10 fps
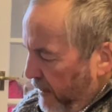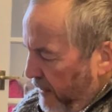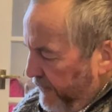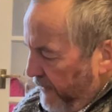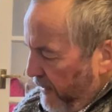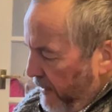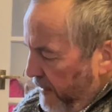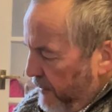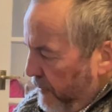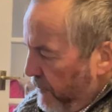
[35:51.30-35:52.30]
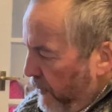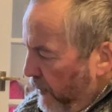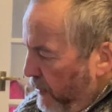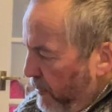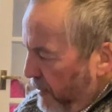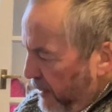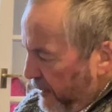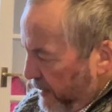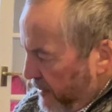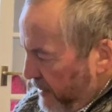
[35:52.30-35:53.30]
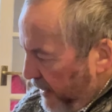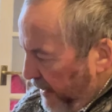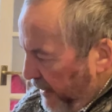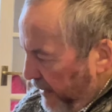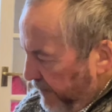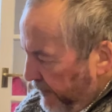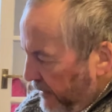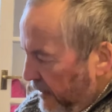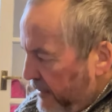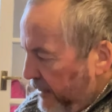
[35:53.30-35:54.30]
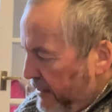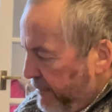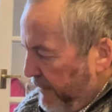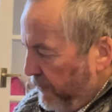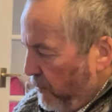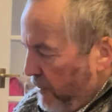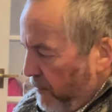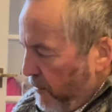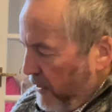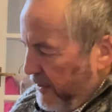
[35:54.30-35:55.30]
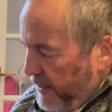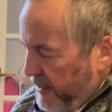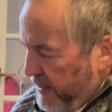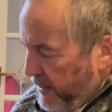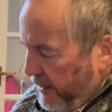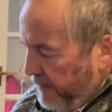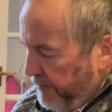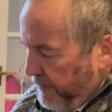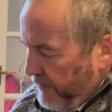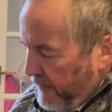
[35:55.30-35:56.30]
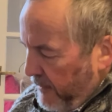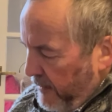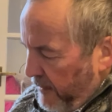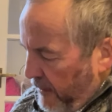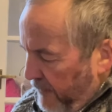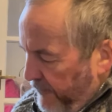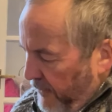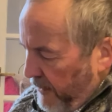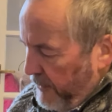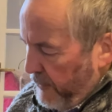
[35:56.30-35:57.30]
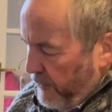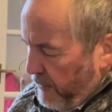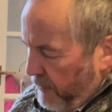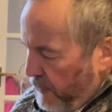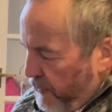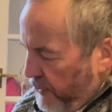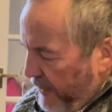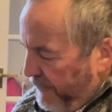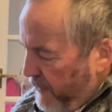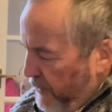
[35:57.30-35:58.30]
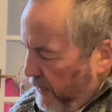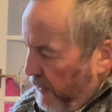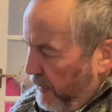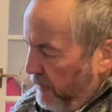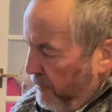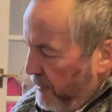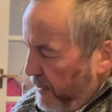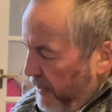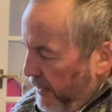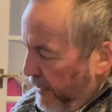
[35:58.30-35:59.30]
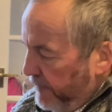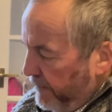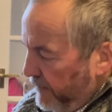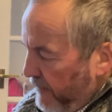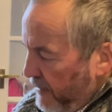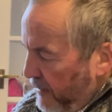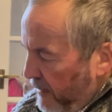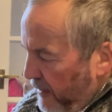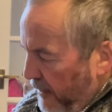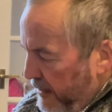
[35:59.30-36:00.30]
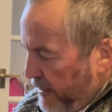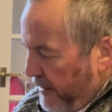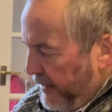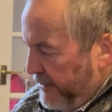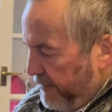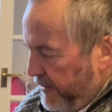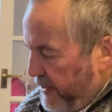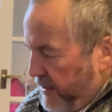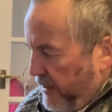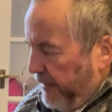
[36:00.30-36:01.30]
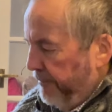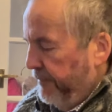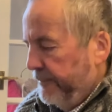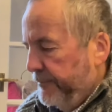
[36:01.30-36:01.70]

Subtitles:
If I do new and D, it takes me forward a word at a time. If I do shift new D, it's a letter at a time.